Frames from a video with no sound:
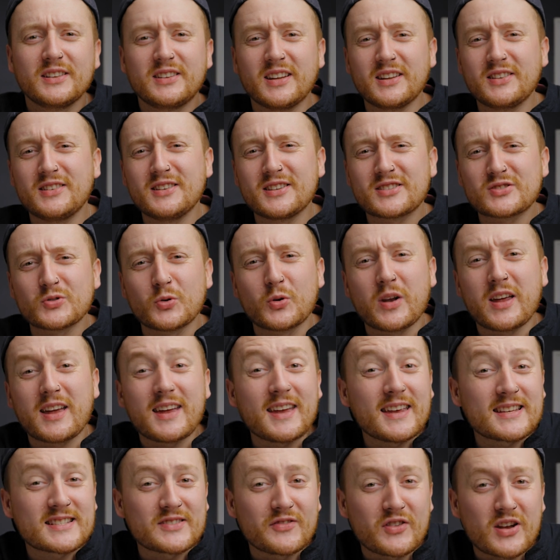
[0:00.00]
Did the
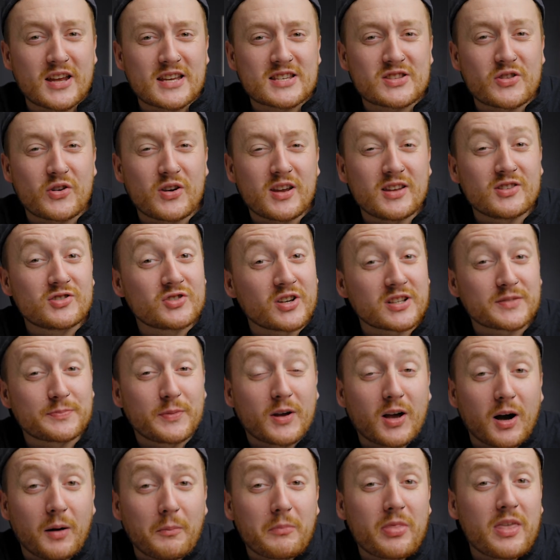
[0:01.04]
Sony a7S III just
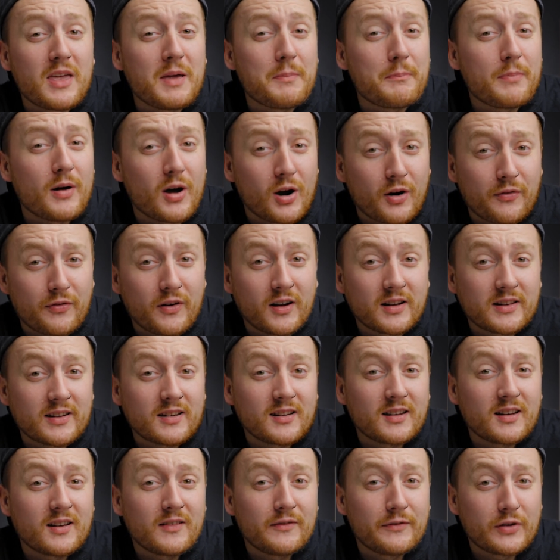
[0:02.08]
become the perfect
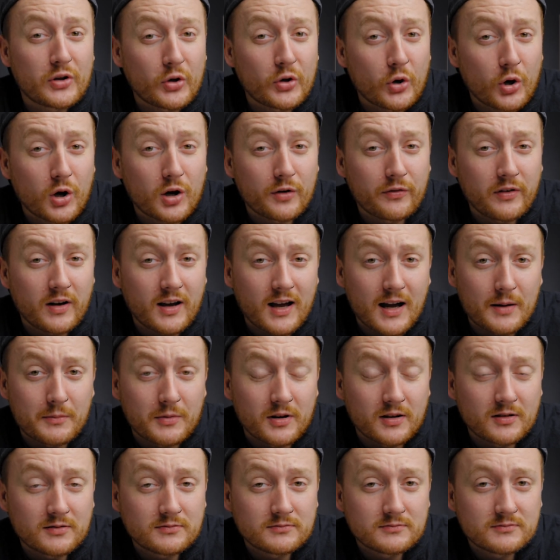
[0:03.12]
photography
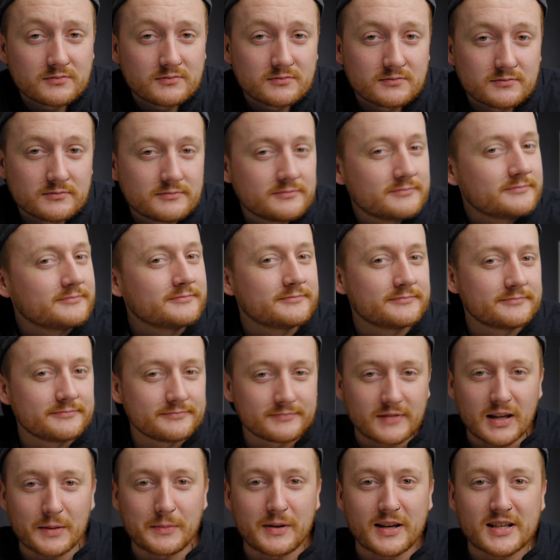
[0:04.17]
camera?
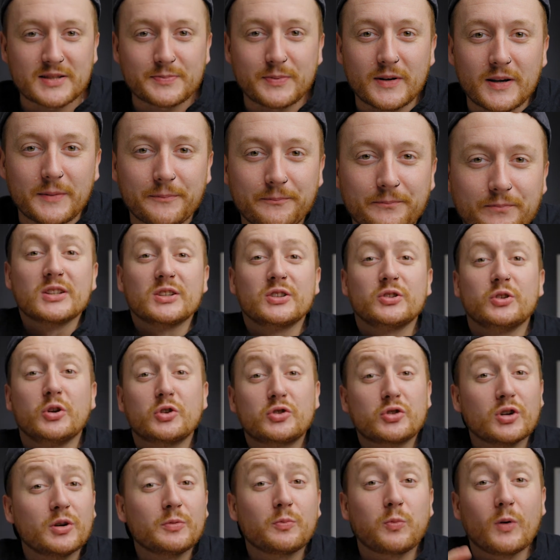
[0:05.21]
Let me explain.
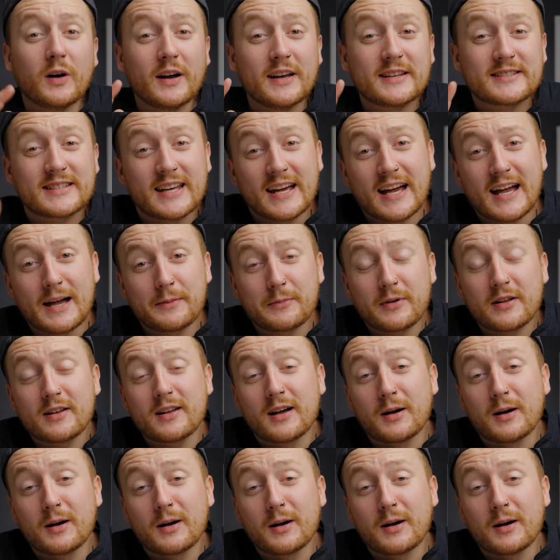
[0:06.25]
YouTube, what is happening?